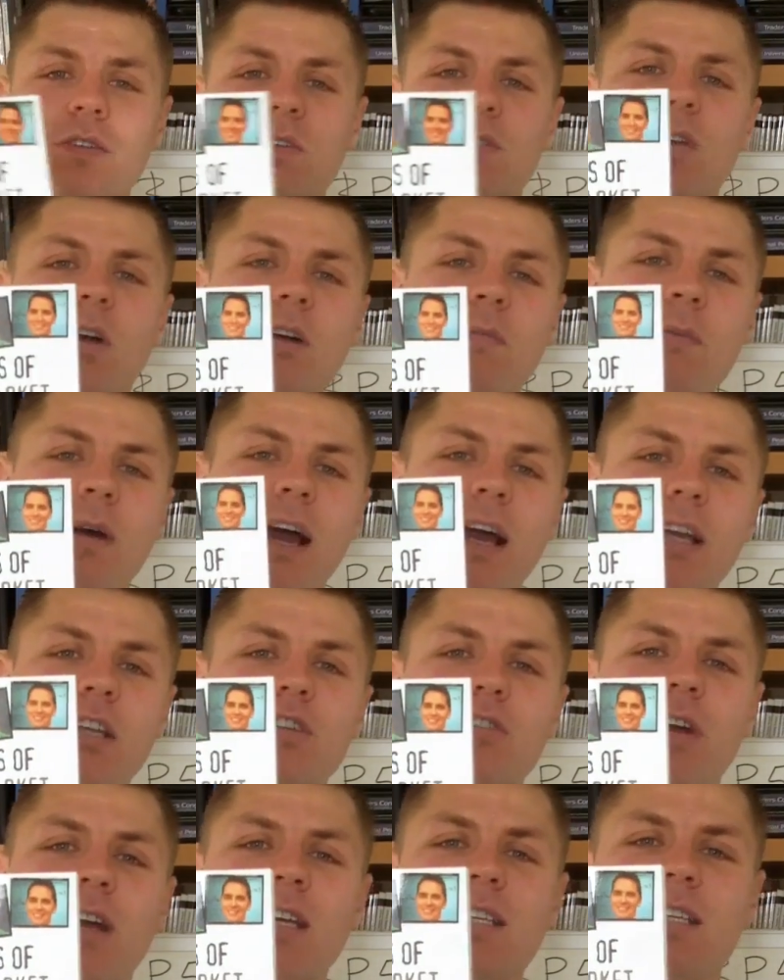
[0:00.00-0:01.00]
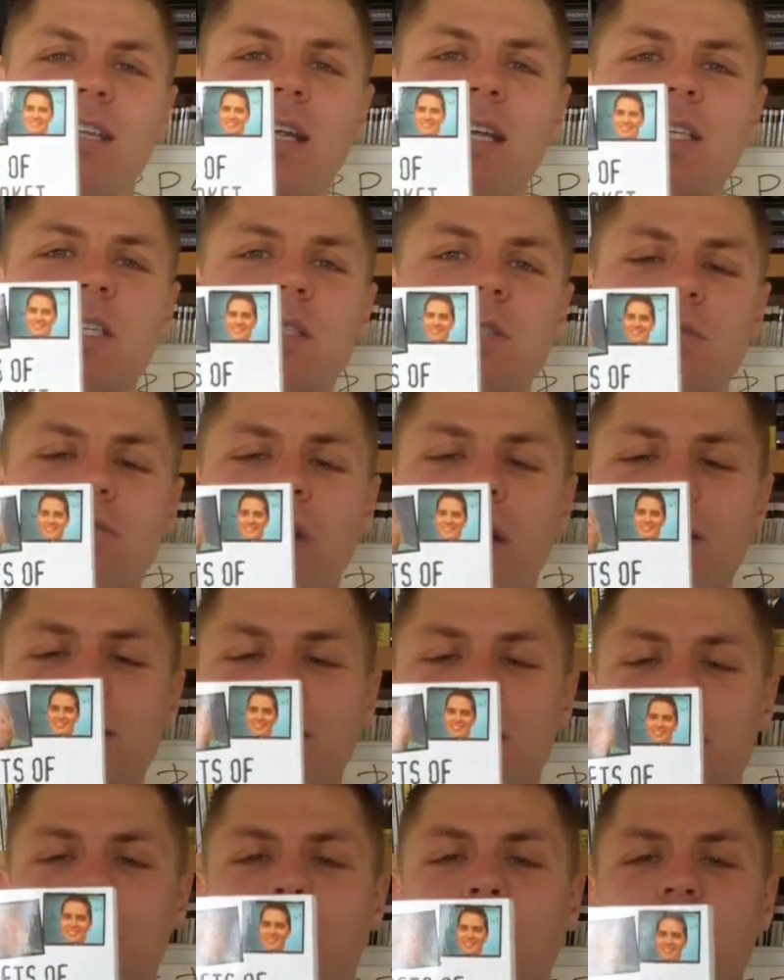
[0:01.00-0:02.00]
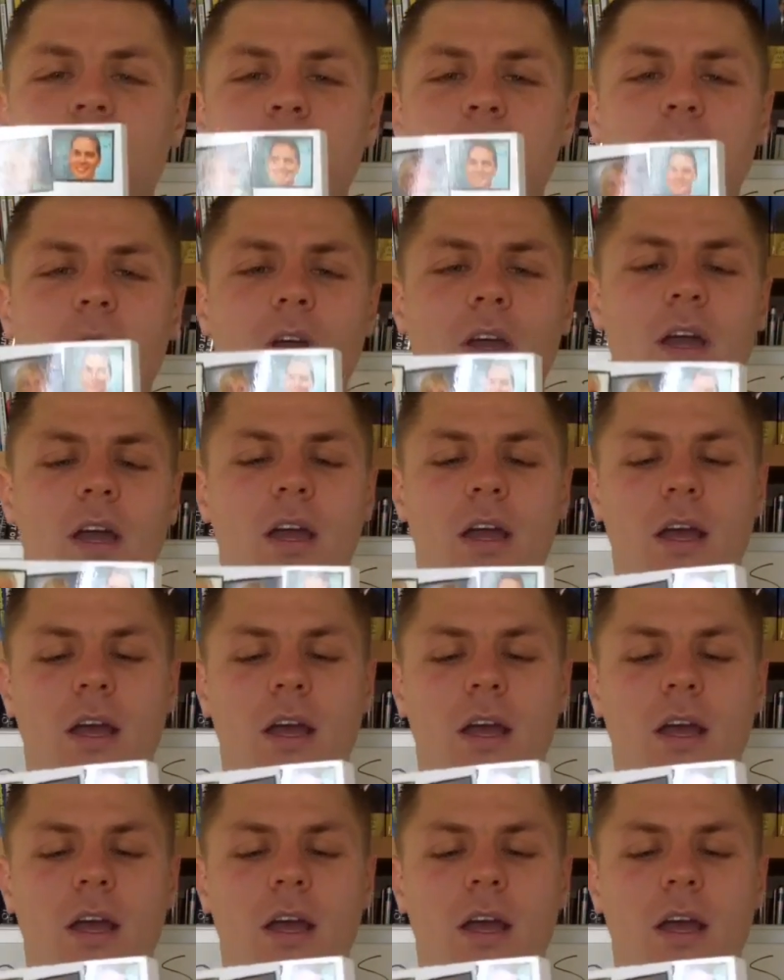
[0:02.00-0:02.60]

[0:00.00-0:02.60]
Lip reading: of Stock Market Trades Exposed book.